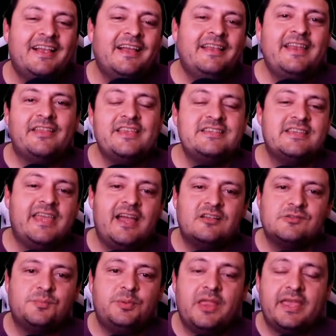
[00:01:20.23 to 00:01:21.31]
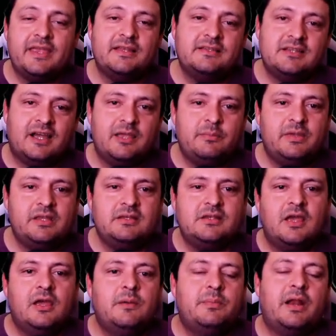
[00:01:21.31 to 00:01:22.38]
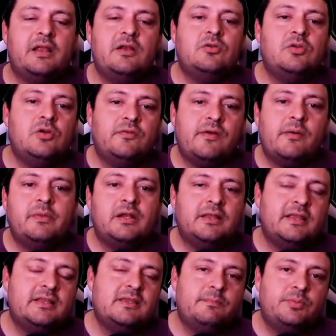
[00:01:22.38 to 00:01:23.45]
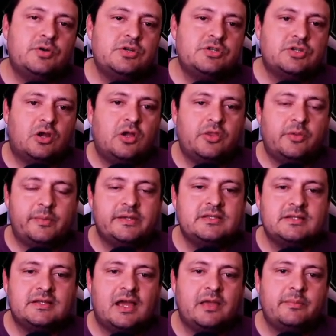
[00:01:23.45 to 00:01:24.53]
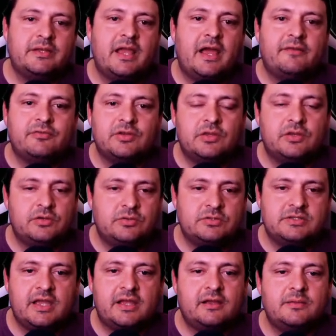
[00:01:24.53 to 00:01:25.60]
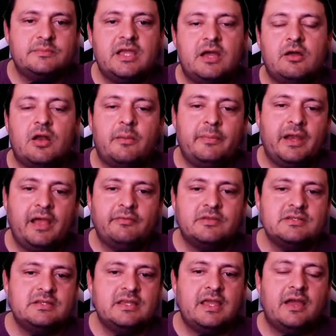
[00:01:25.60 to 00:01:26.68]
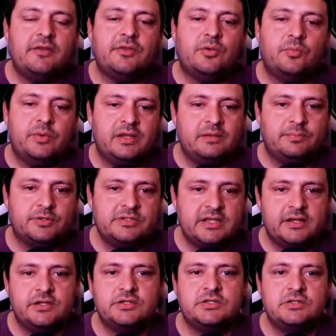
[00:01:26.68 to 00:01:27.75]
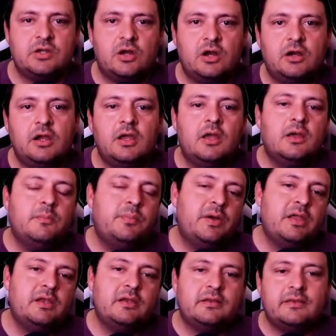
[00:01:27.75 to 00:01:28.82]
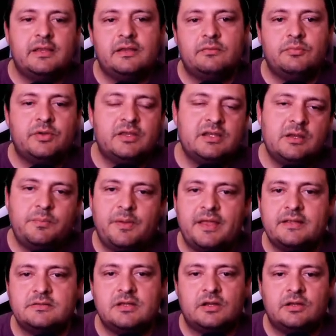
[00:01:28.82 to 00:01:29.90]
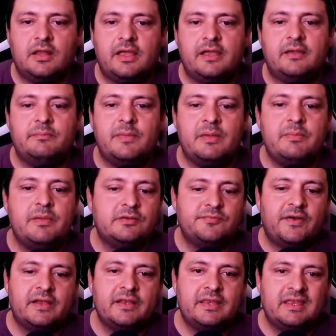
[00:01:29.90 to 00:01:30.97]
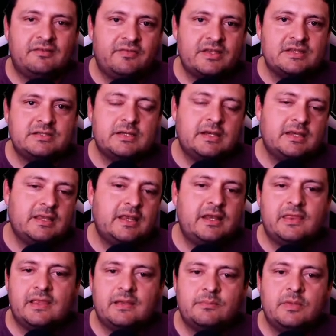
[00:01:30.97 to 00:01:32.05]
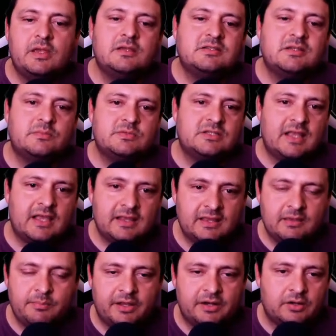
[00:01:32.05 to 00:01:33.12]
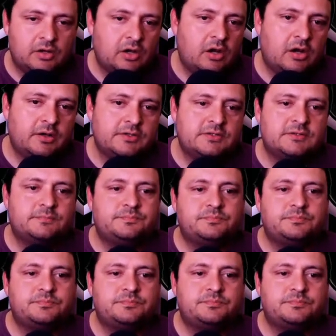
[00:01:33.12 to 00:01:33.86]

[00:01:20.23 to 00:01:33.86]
Now, these accounts play in Diamond, but I don't know if I'm going to let them push all the way to Diamond after the new set comes out. I'm going to have to see how their win percentages are, but it really depends on, like, maybe finally investing and getting them some slightly better cards.